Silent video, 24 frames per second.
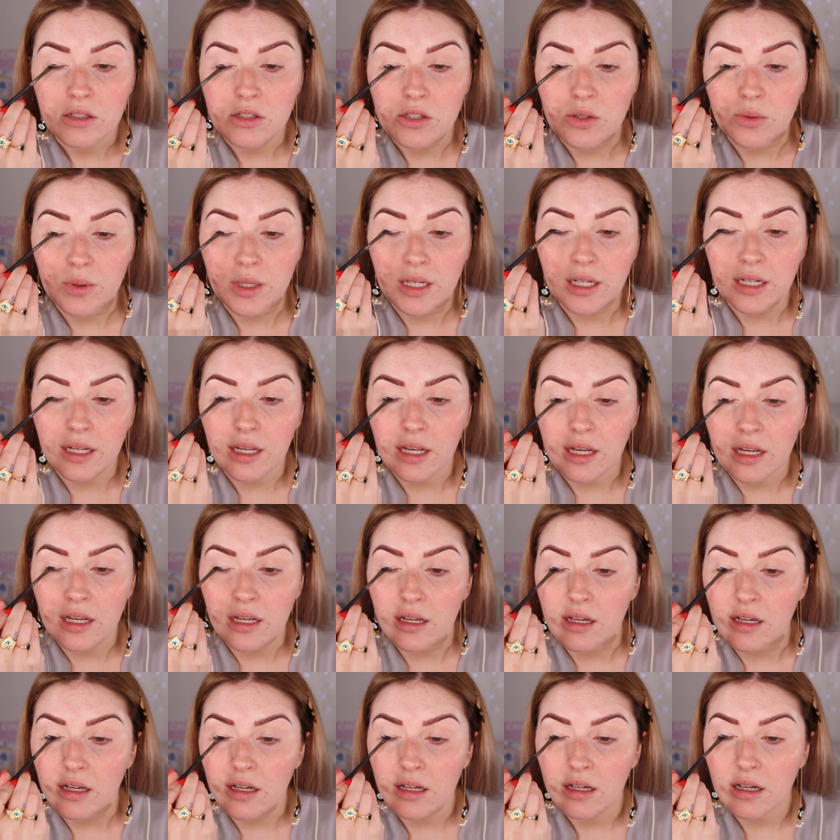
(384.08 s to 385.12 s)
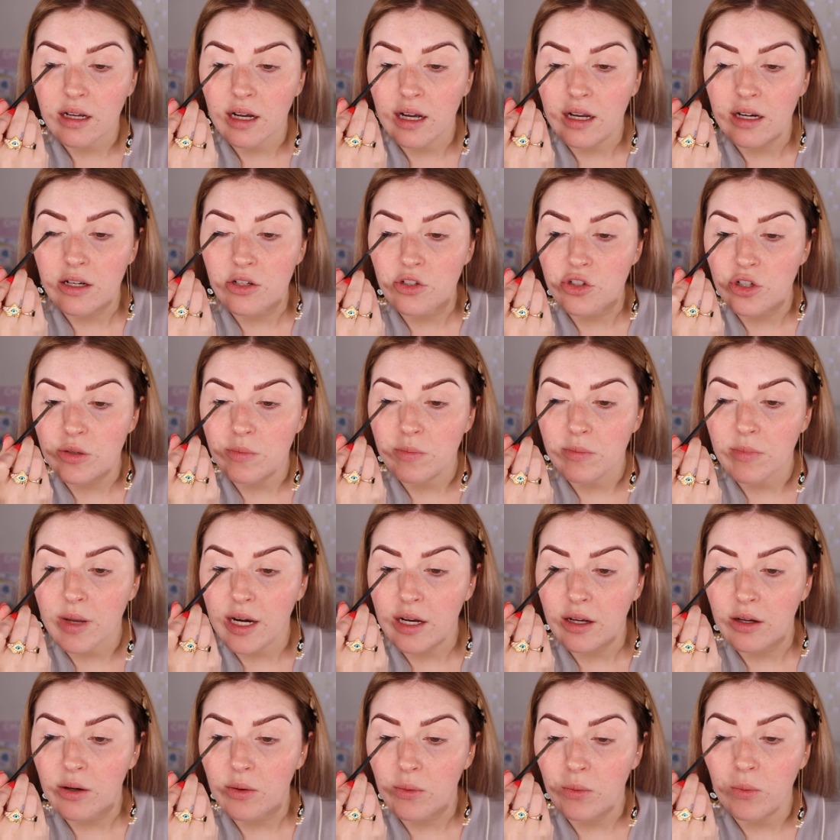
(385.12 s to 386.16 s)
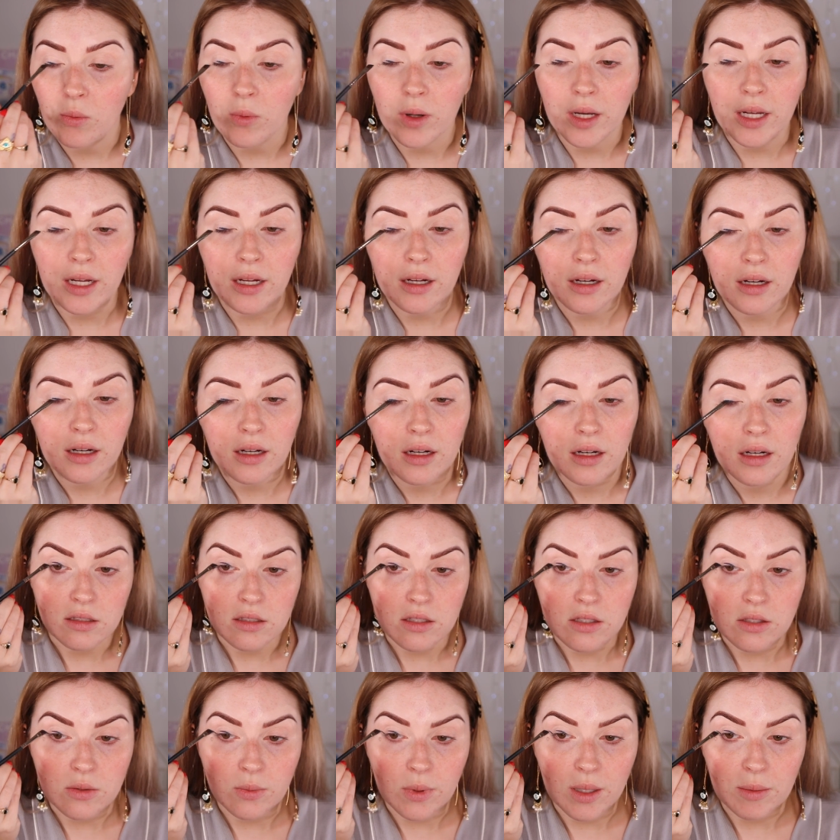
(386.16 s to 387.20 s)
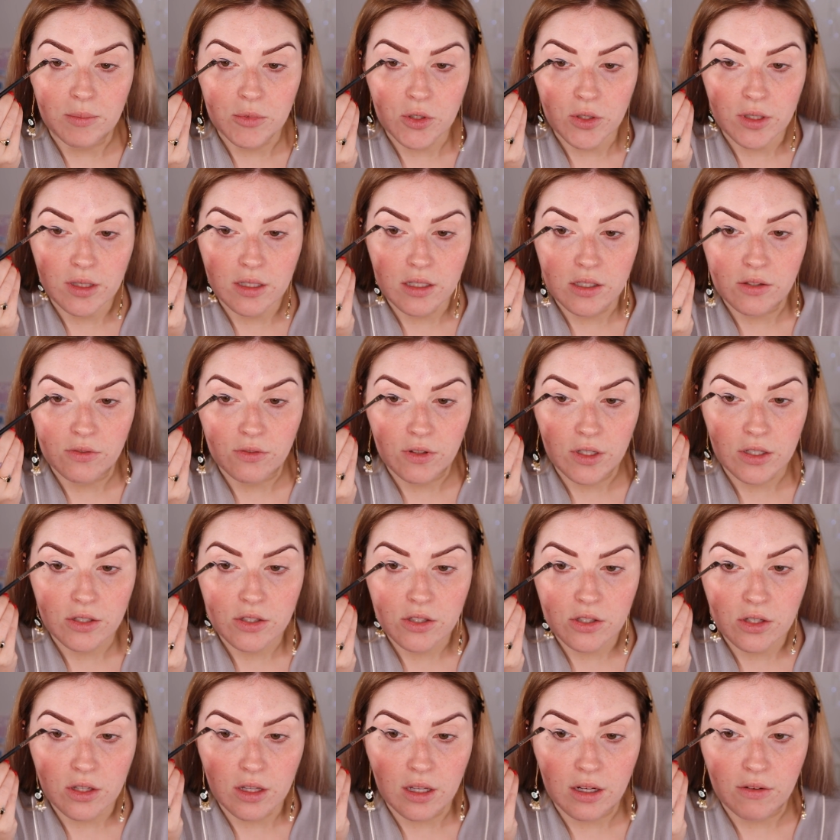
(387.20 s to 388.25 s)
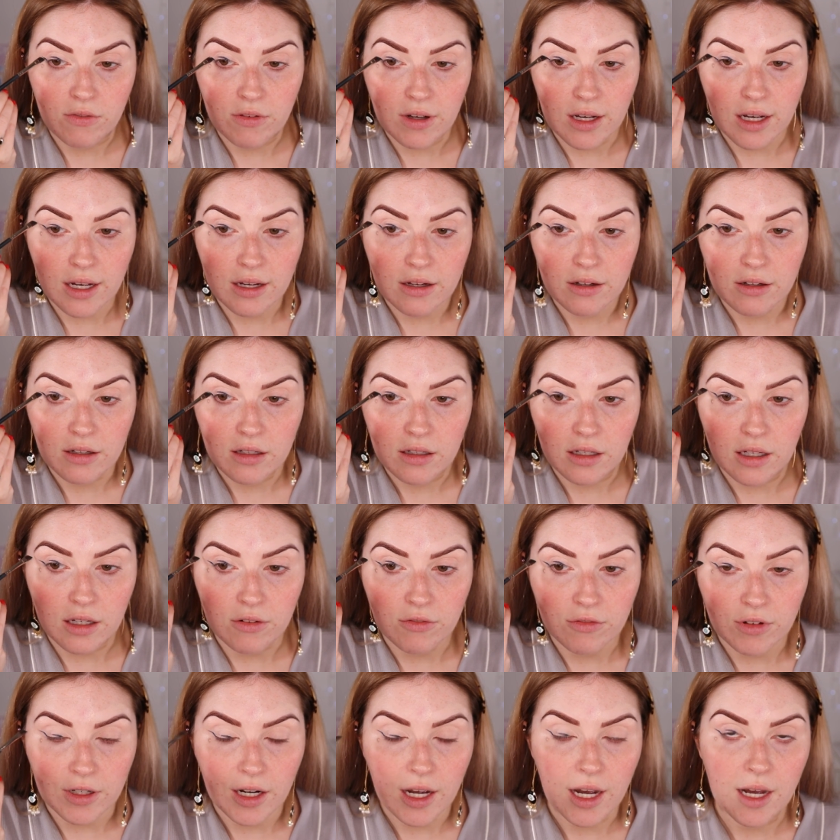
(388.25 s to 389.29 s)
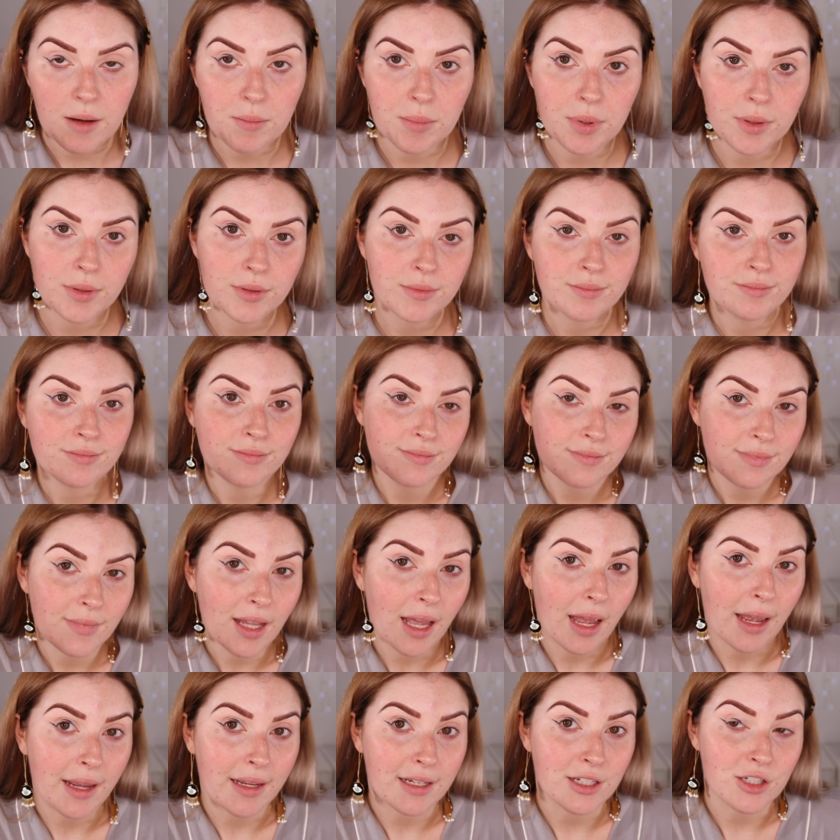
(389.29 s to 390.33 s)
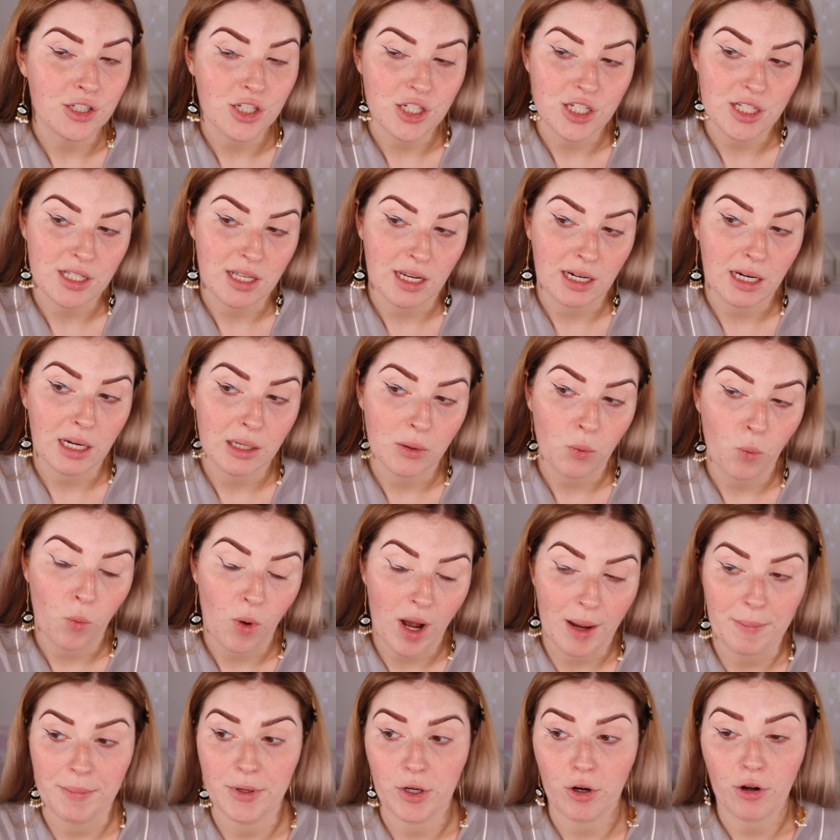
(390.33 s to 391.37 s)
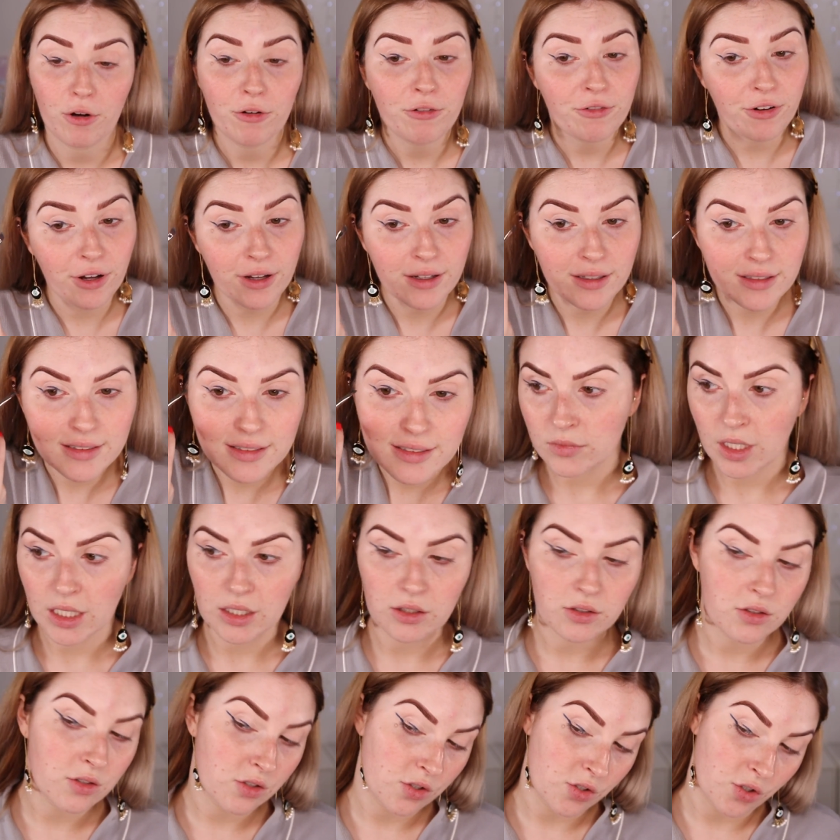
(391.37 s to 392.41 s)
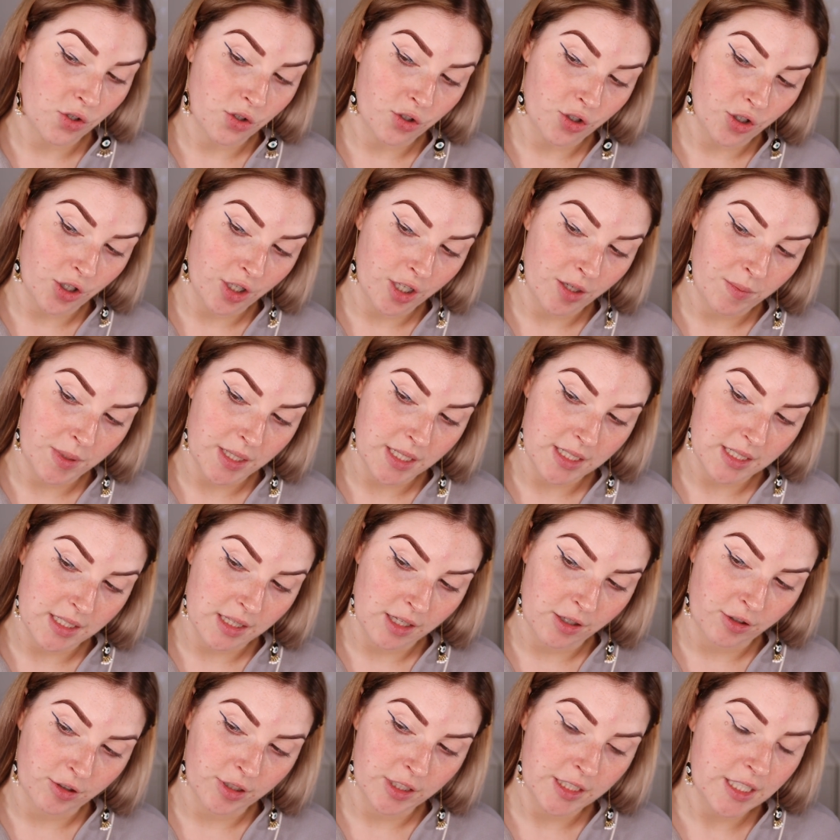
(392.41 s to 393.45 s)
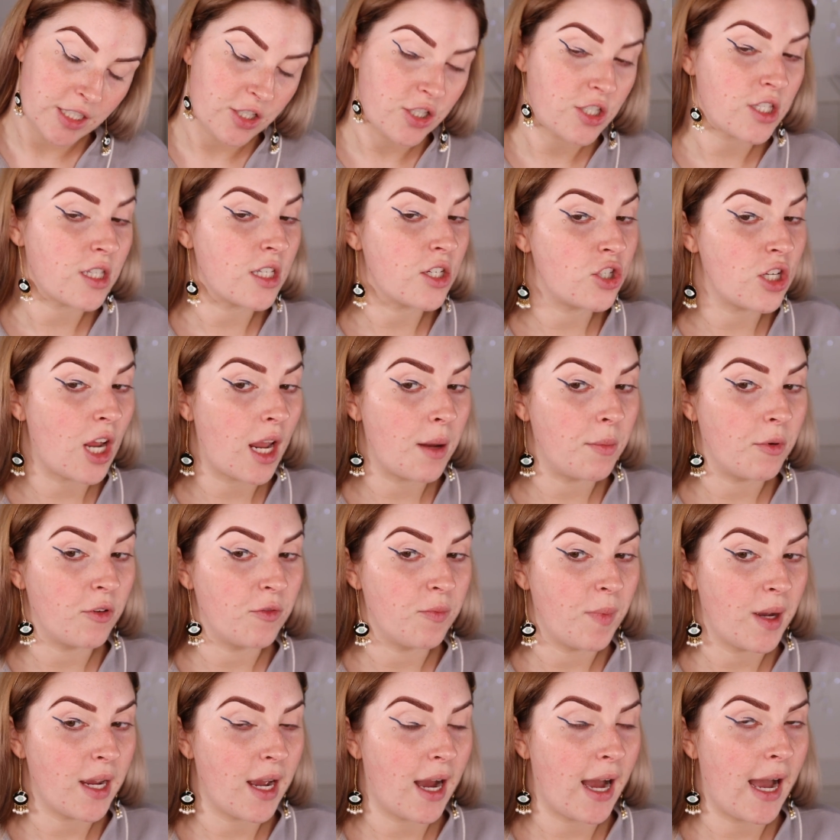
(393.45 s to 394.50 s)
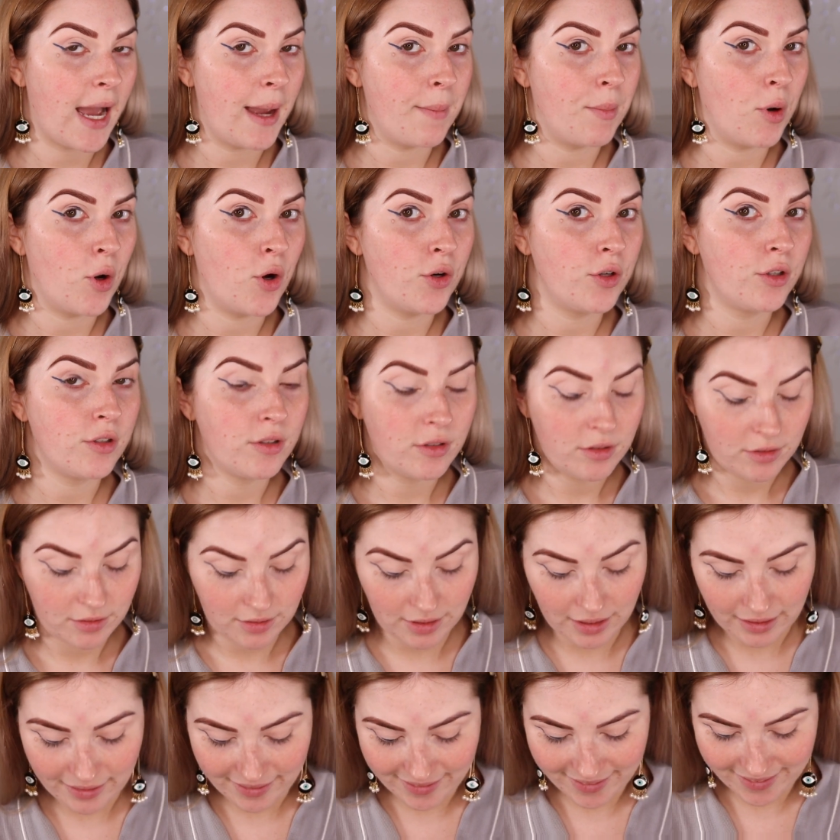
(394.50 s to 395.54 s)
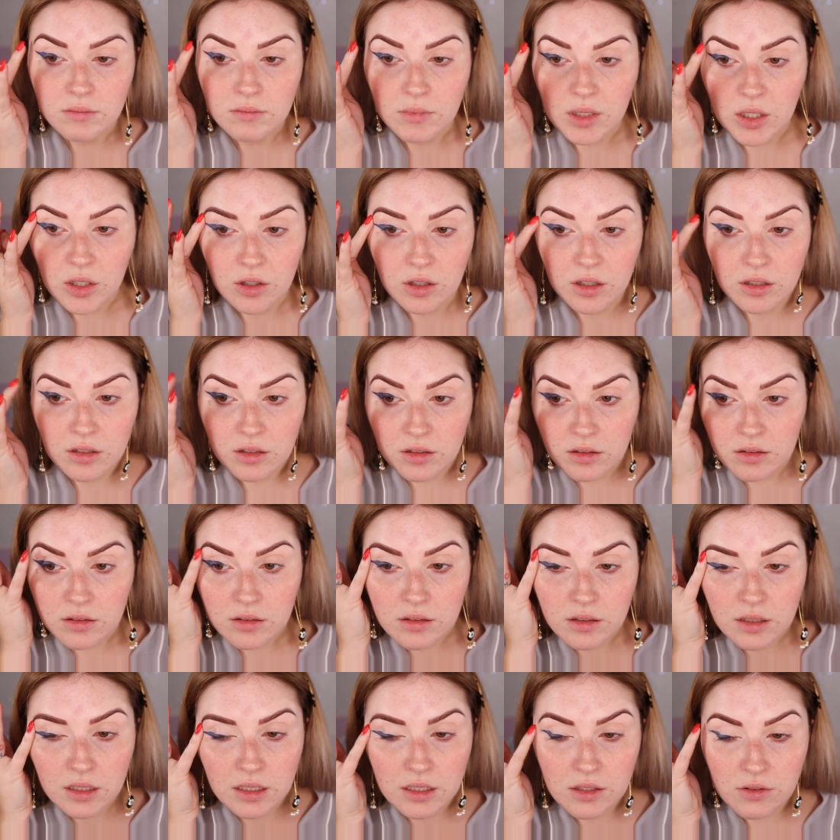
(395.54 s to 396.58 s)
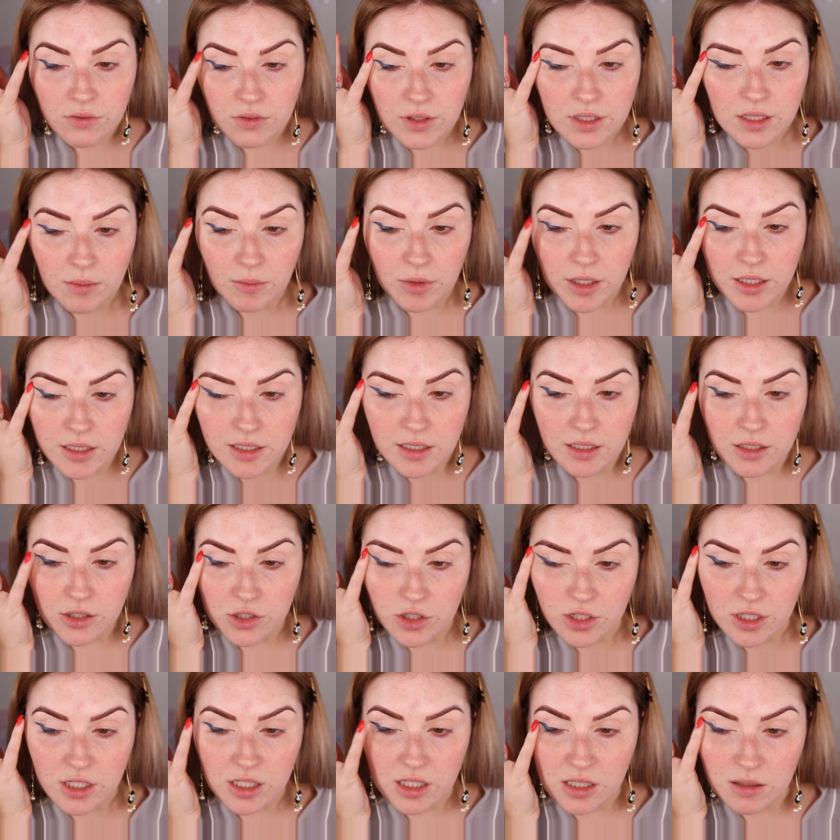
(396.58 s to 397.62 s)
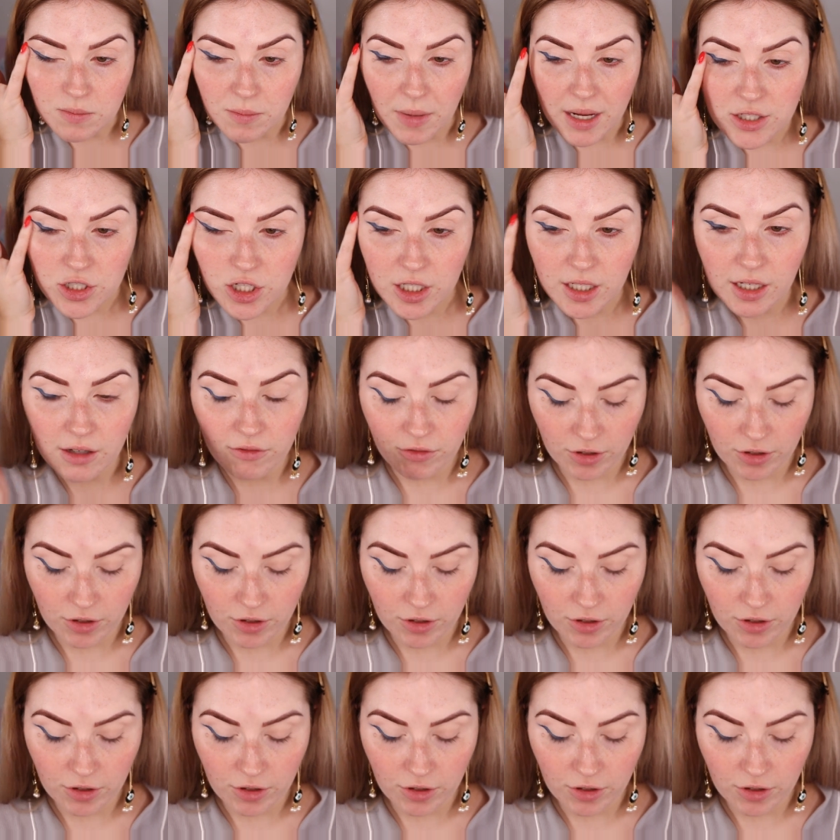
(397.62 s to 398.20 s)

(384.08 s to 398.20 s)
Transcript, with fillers: doing a kind of dramatic wing. This is why I'm doing this first, so that if I F it up, I can just like wipe it off. That looks so crooked, but it's literally just the shape of my eye bone. Oh my god, this for some reason is just smudging